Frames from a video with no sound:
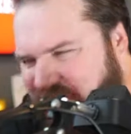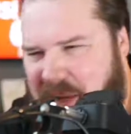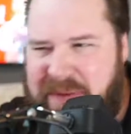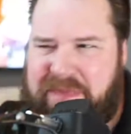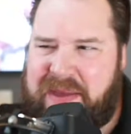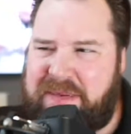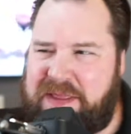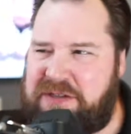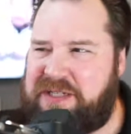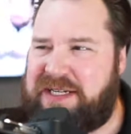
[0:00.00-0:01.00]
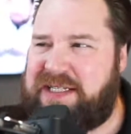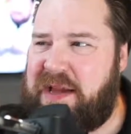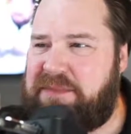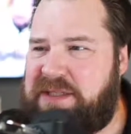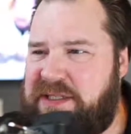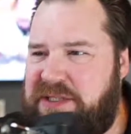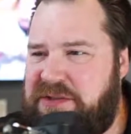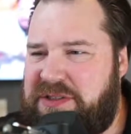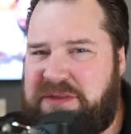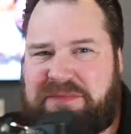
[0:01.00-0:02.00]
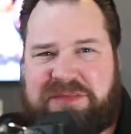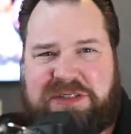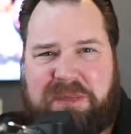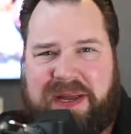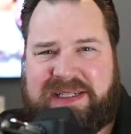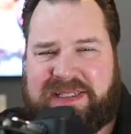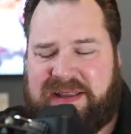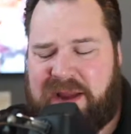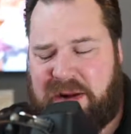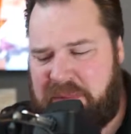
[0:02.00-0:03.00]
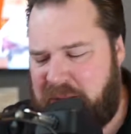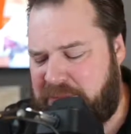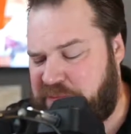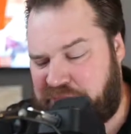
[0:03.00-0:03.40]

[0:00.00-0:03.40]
I mean, maybe there's an attempt to do some spice in there, but